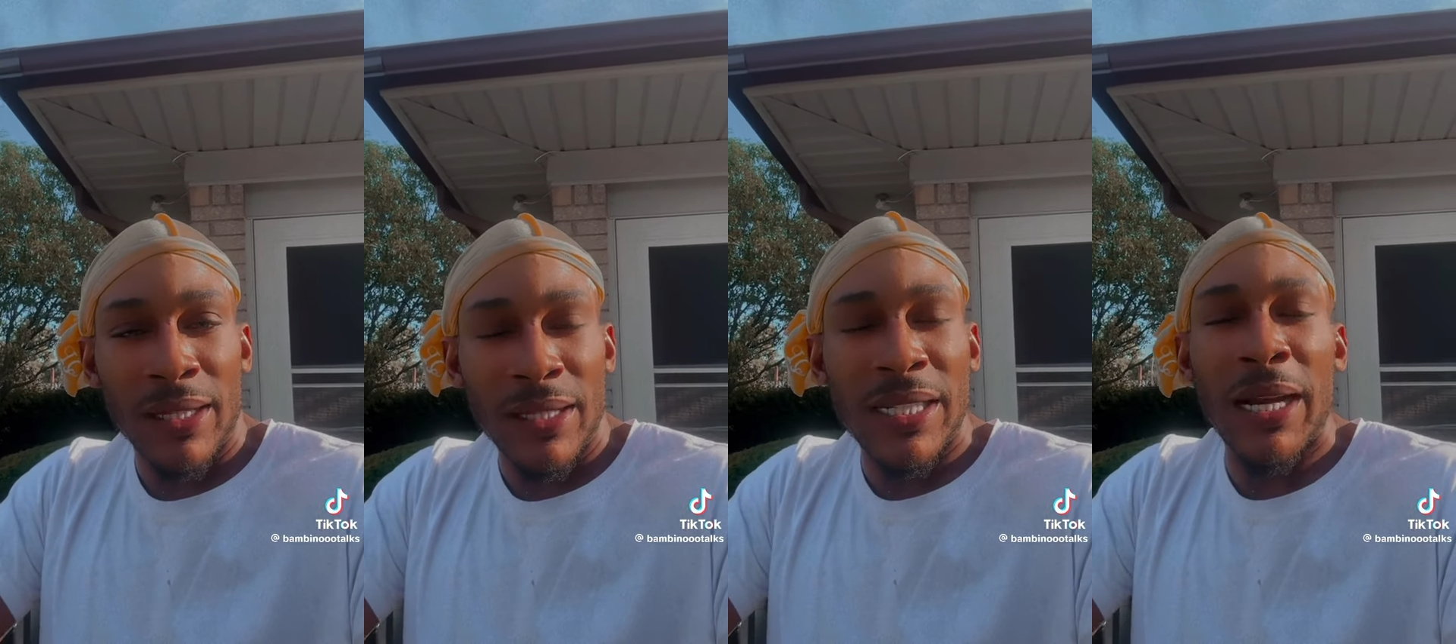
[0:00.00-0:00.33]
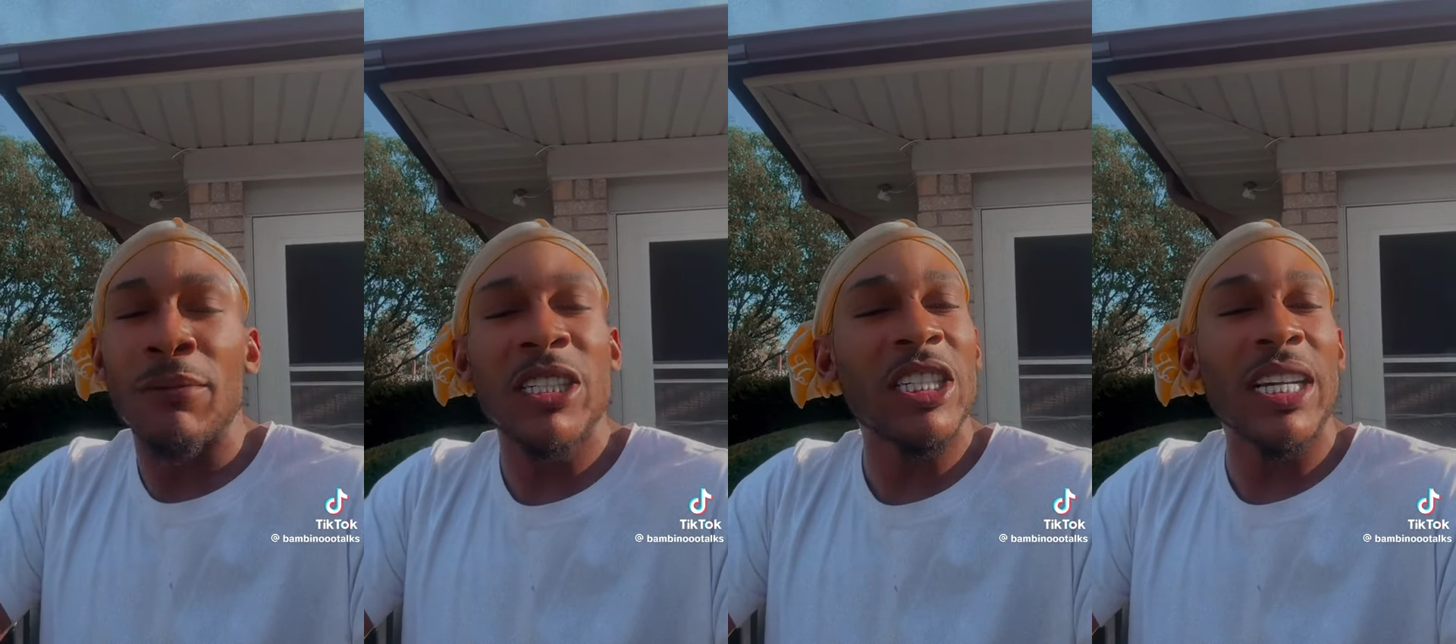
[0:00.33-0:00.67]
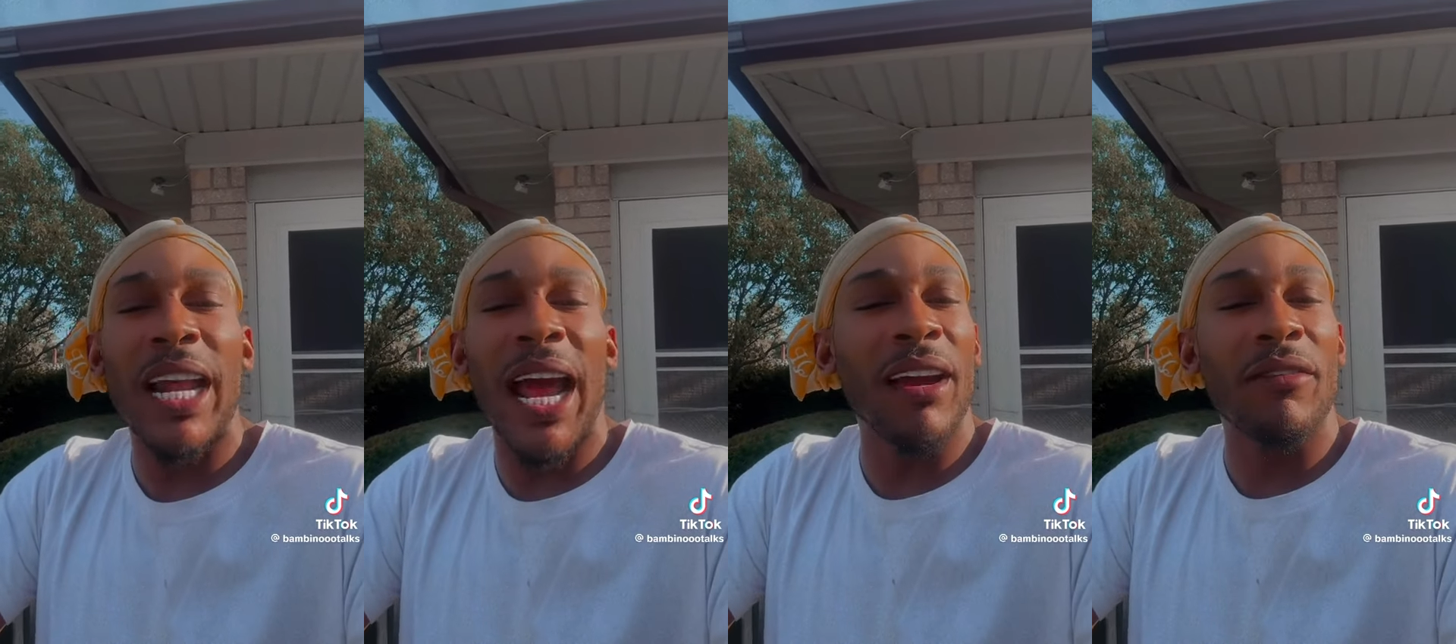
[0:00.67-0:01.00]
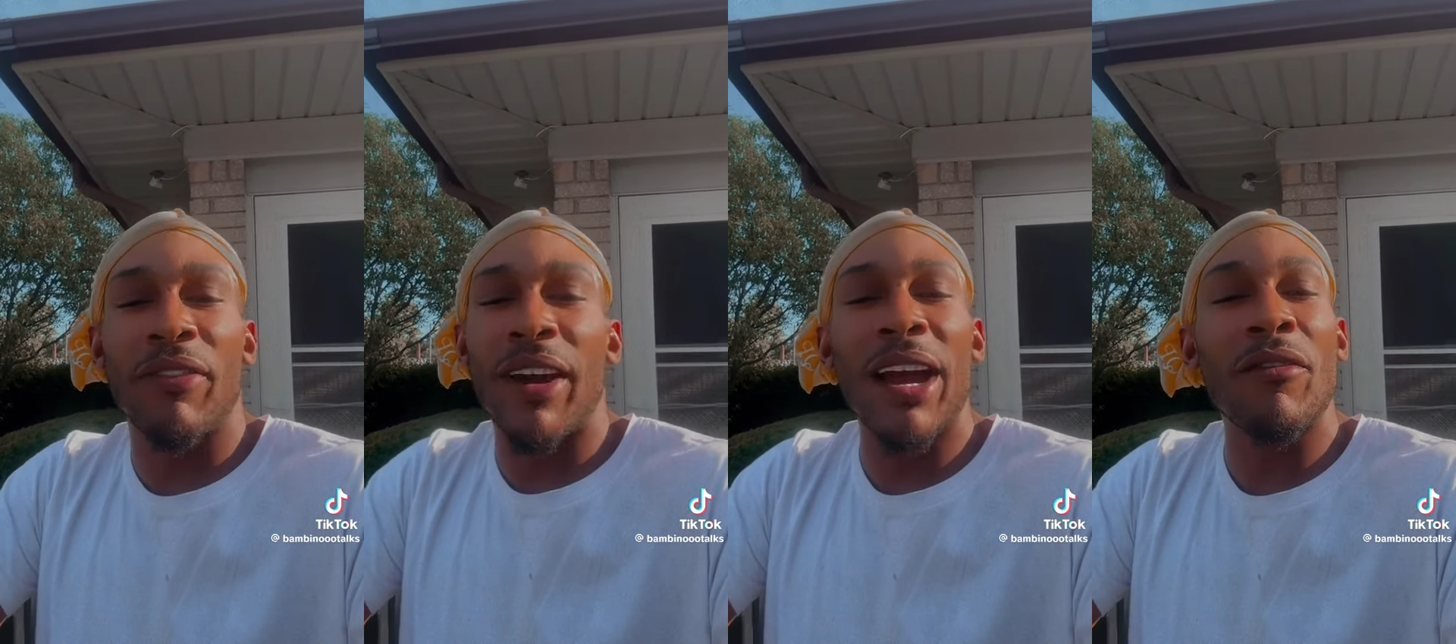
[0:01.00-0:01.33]
Some shit
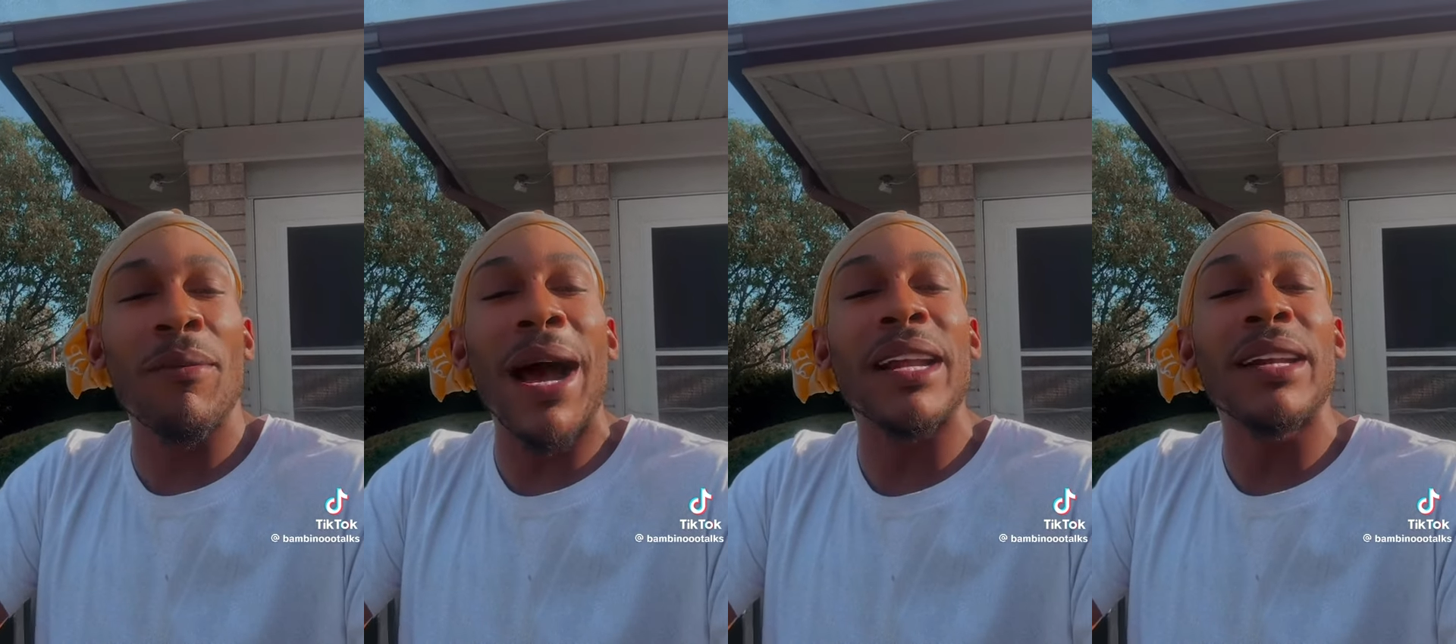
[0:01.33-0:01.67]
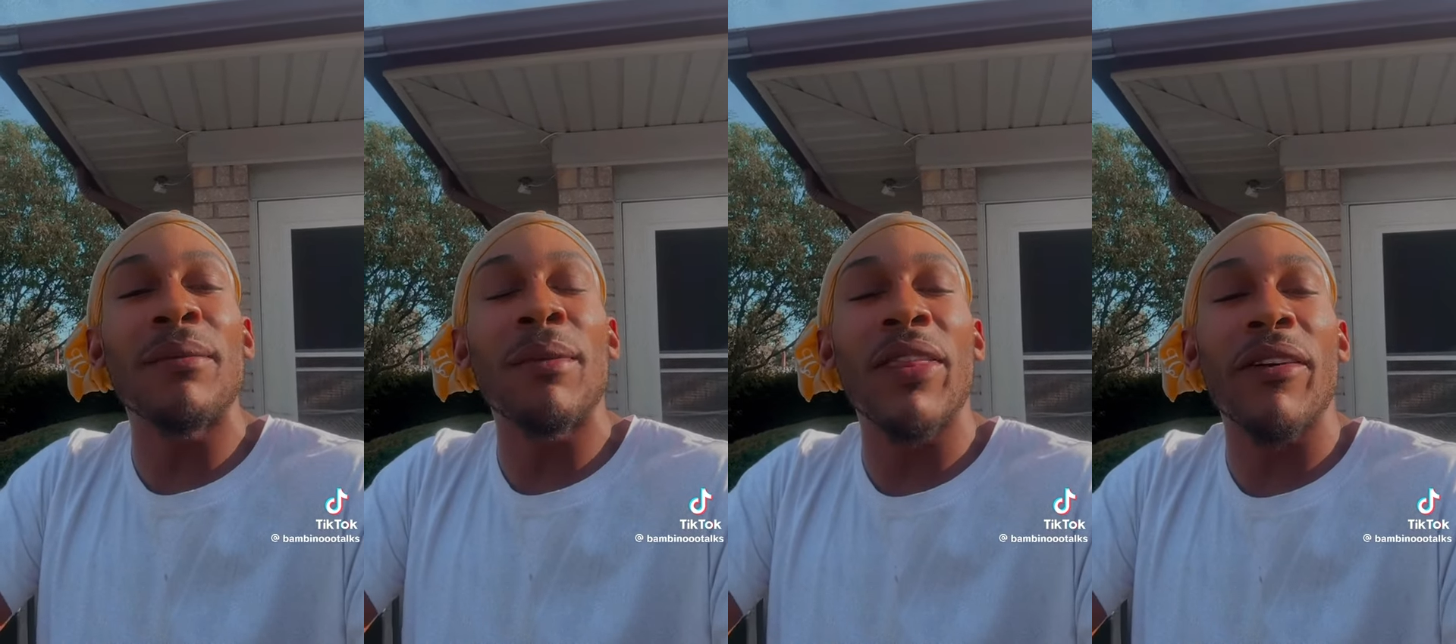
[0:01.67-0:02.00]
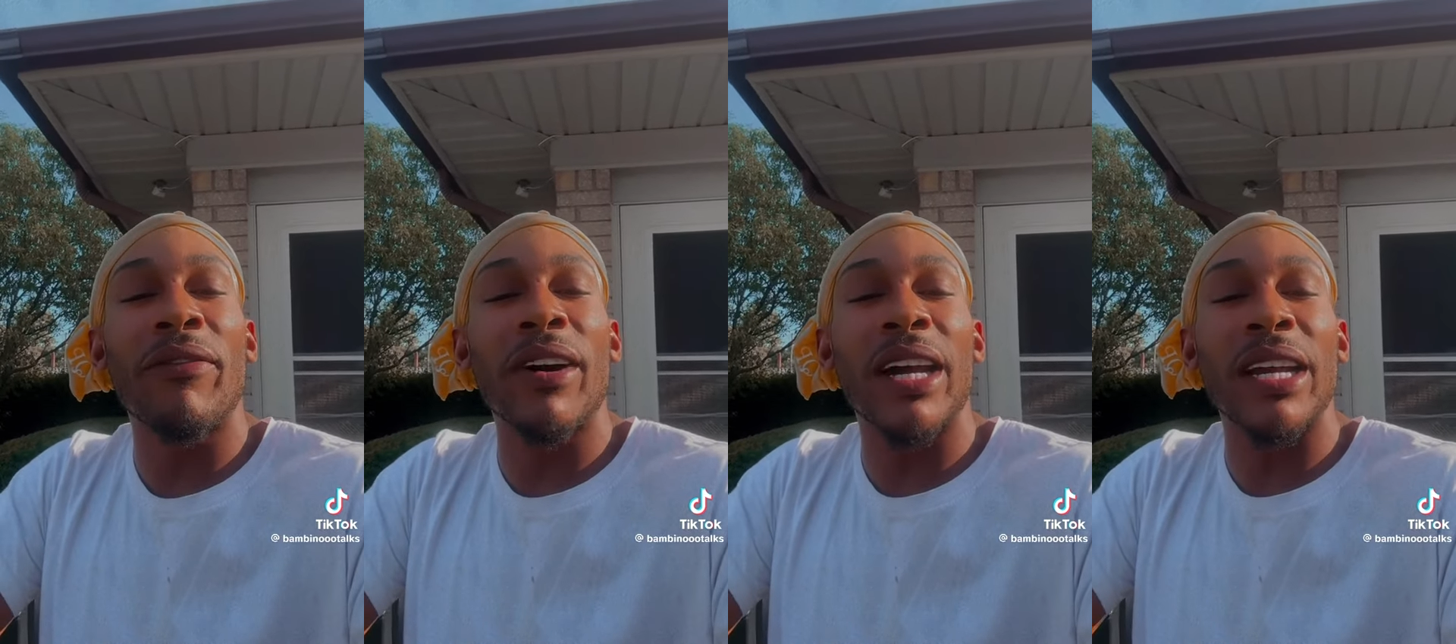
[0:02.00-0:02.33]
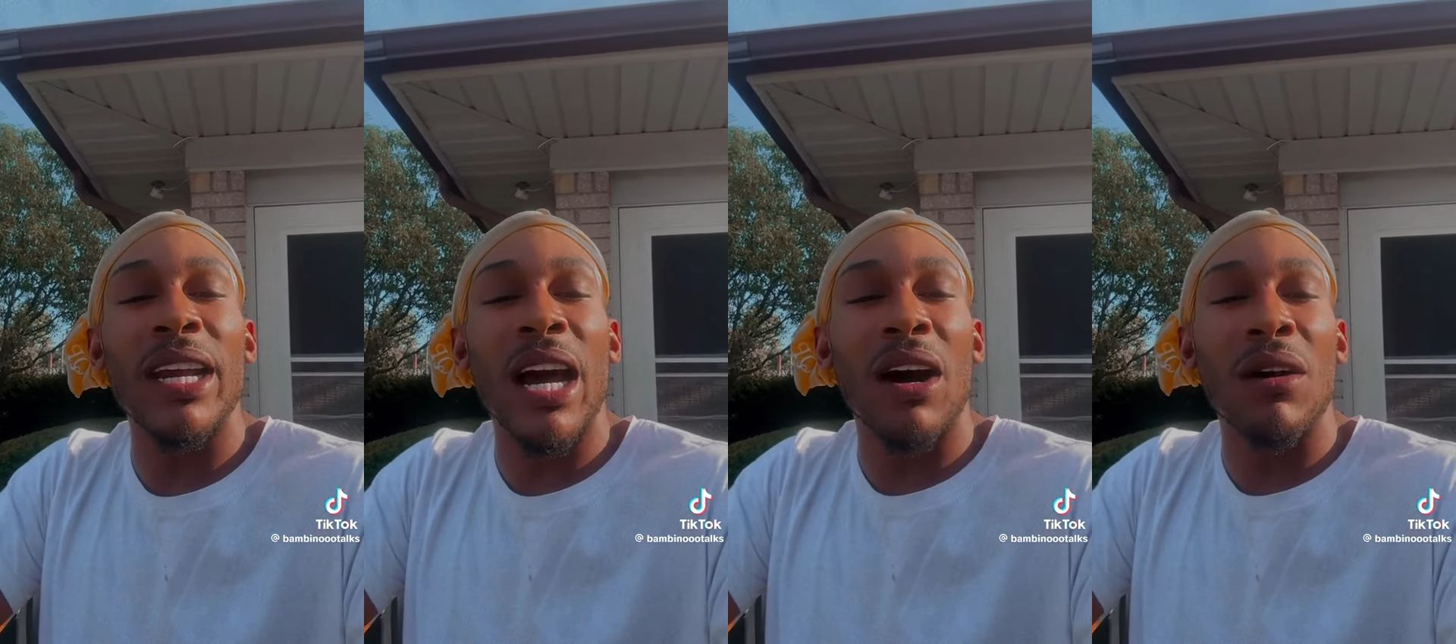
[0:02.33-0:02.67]
ain't for everybody to
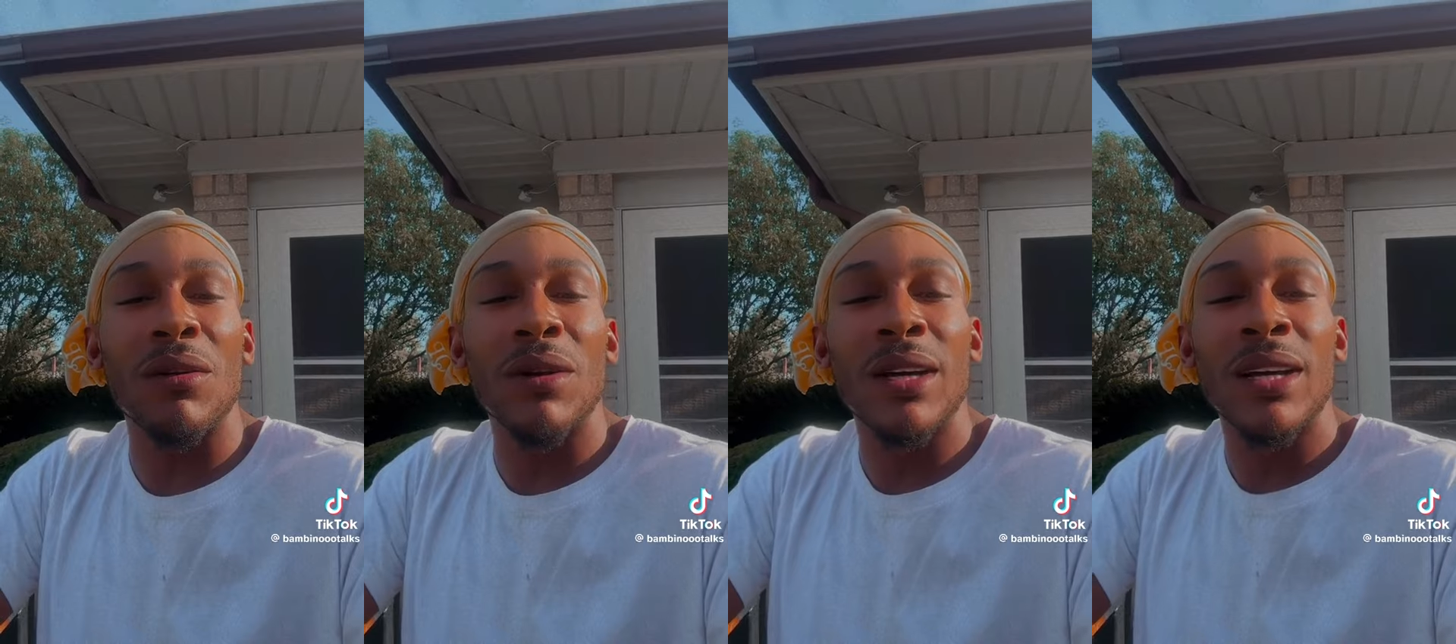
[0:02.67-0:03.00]
motherfucking know.